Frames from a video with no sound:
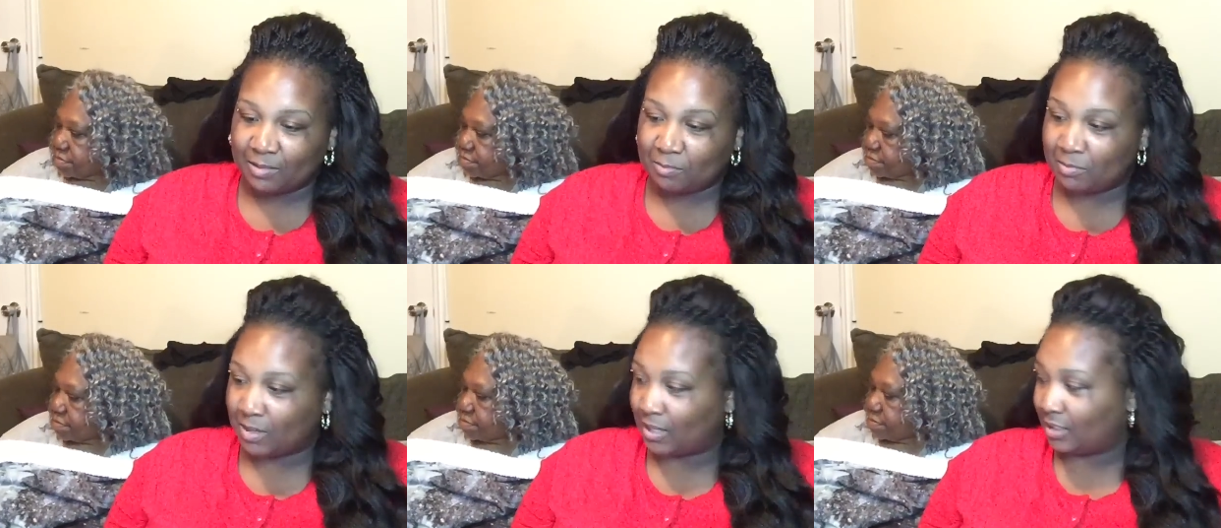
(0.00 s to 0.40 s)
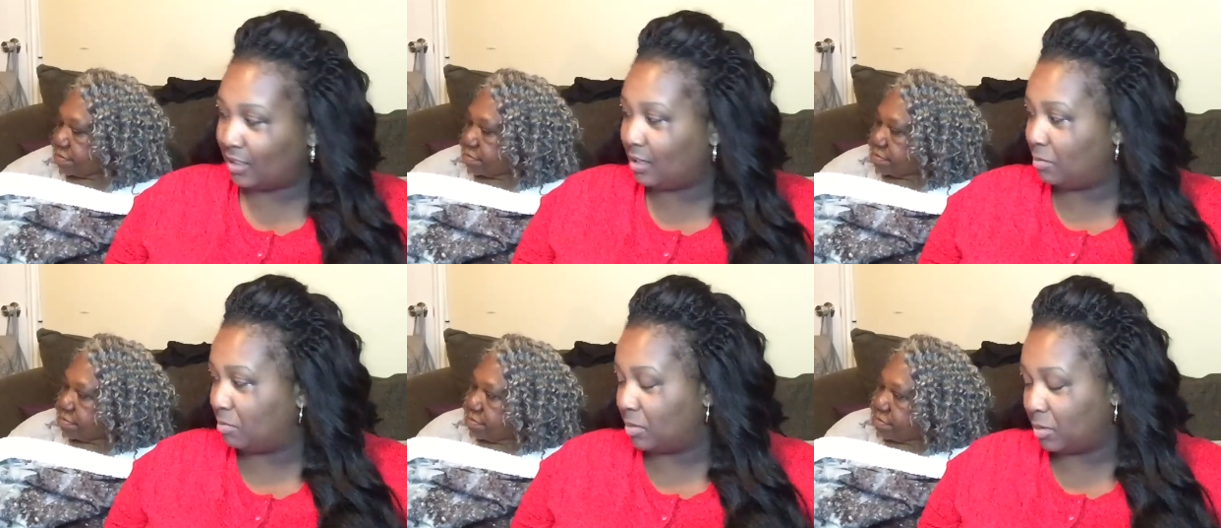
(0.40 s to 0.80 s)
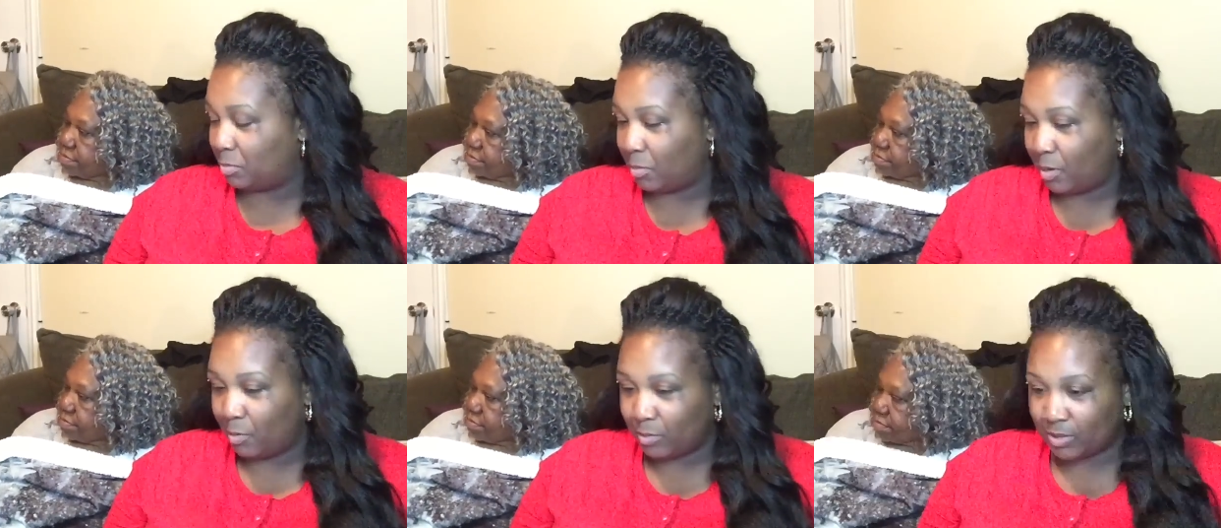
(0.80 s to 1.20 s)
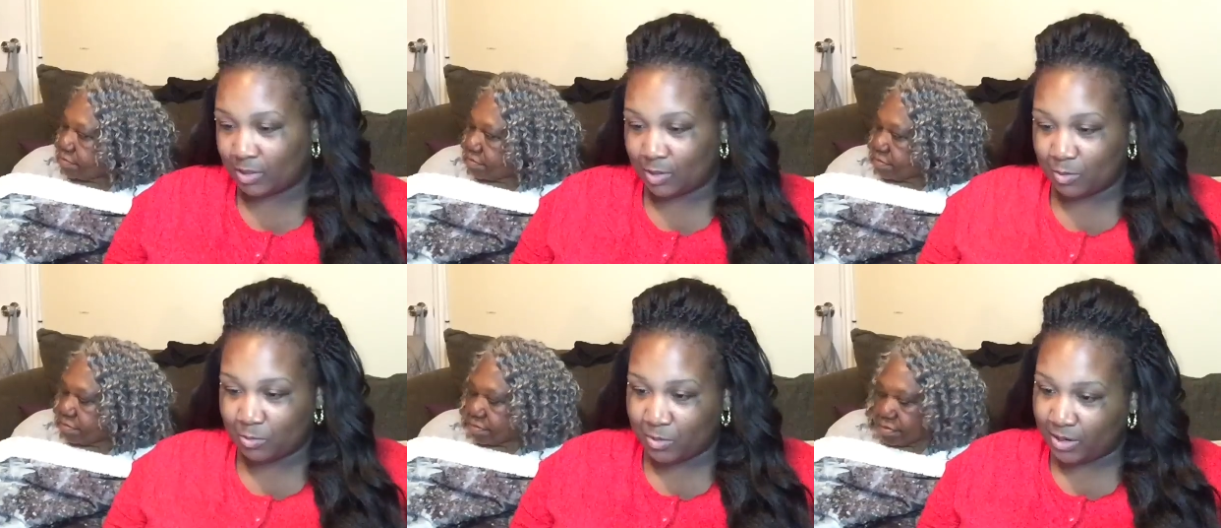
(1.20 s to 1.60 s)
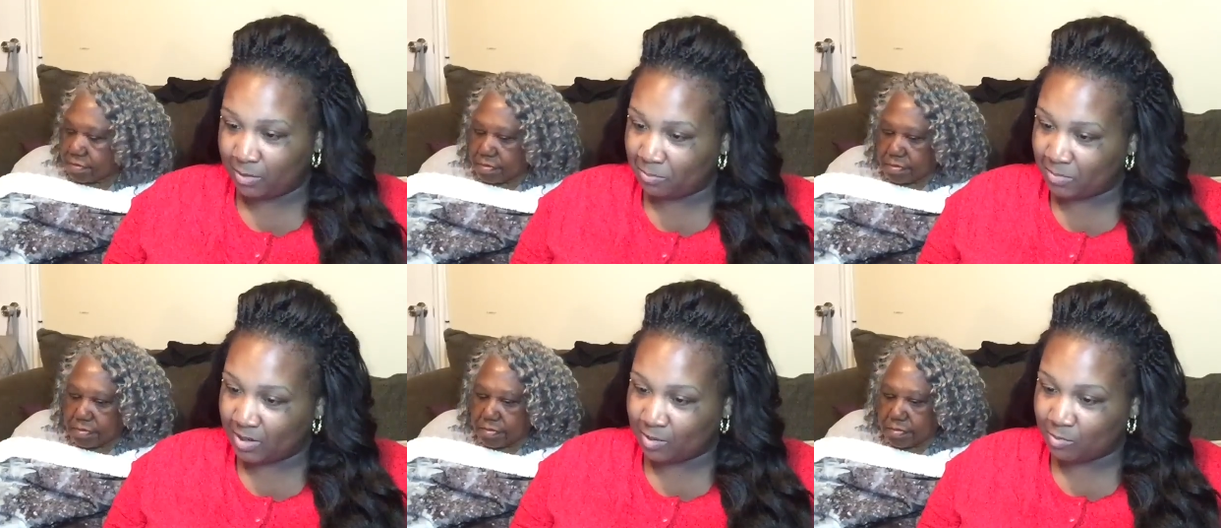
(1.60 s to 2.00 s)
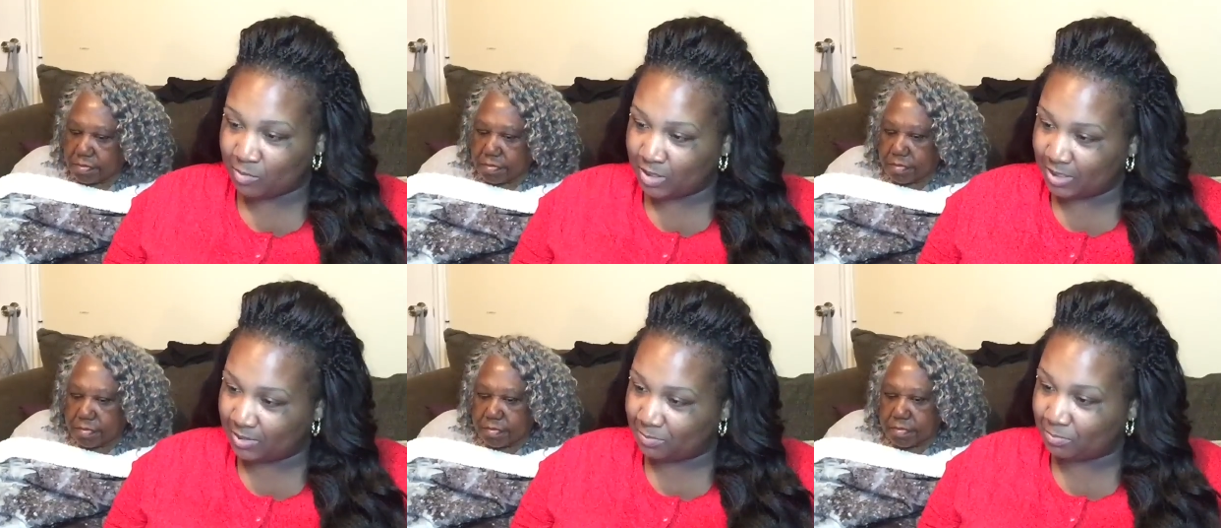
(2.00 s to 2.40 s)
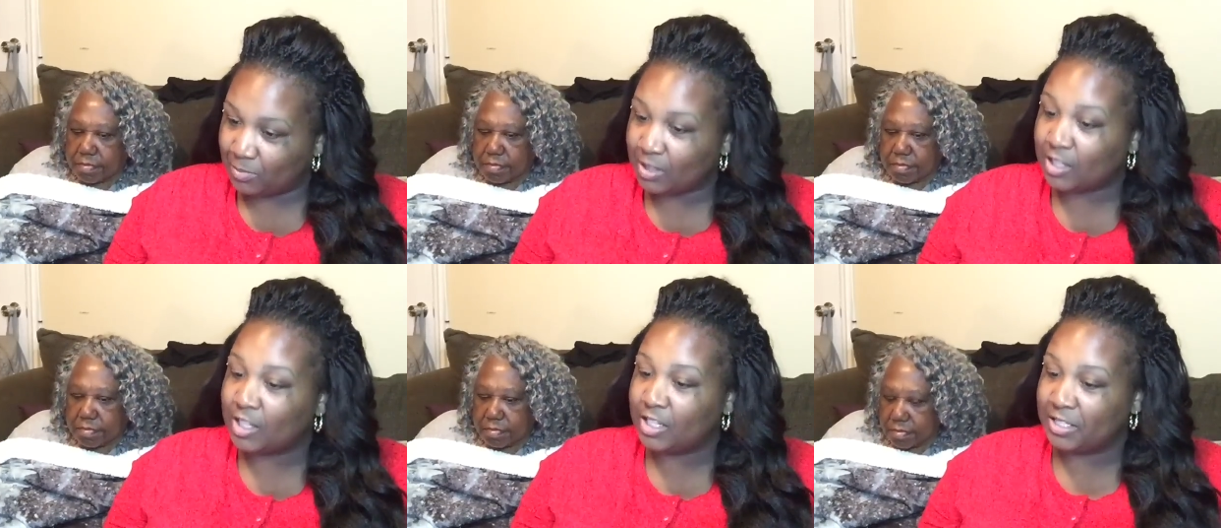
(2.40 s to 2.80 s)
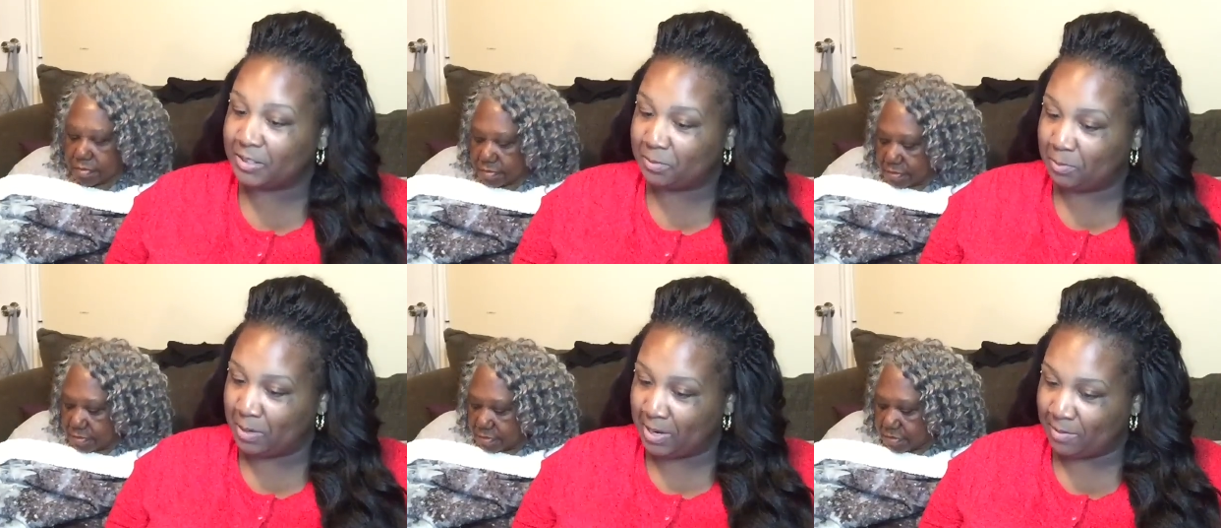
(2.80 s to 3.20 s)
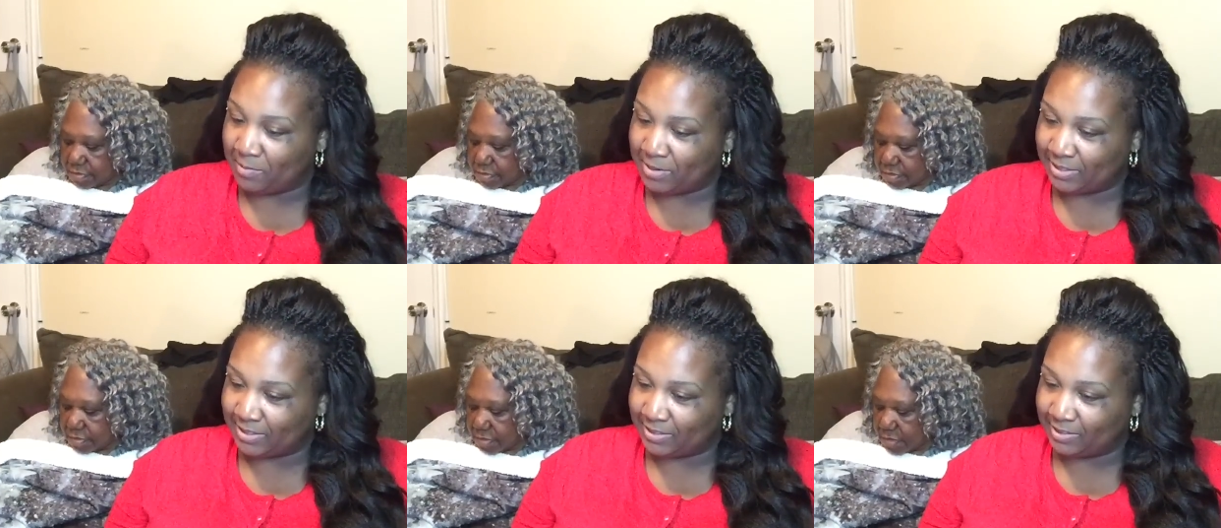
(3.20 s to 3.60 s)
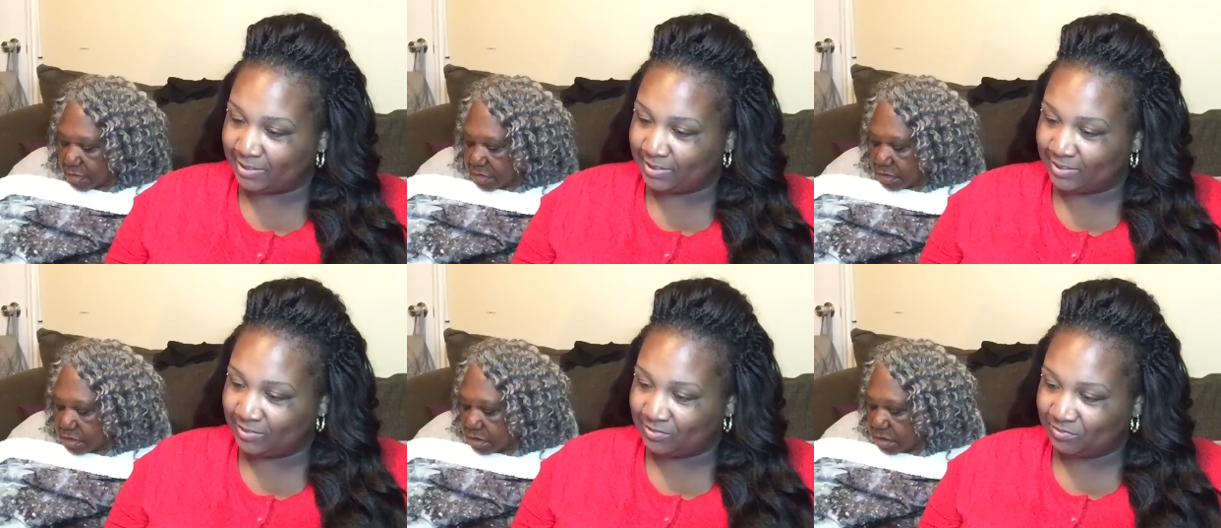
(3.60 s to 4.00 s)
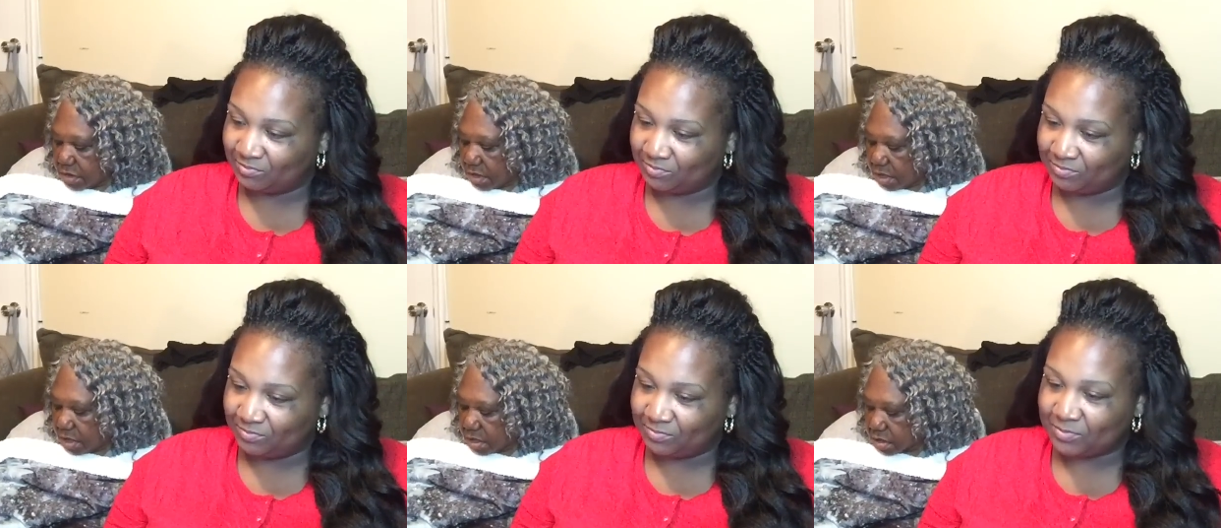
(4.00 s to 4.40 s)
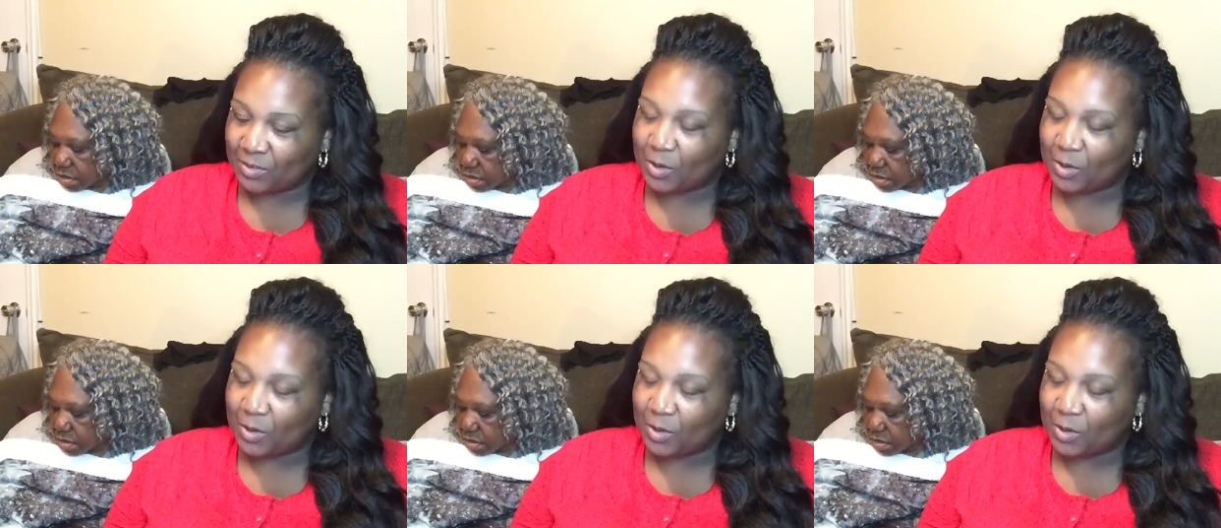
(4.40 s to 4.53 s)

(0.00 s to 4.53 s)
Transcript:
Speaker 1: Like, keep the spirits up. Wait a minute, what's the good spirit? Yeah.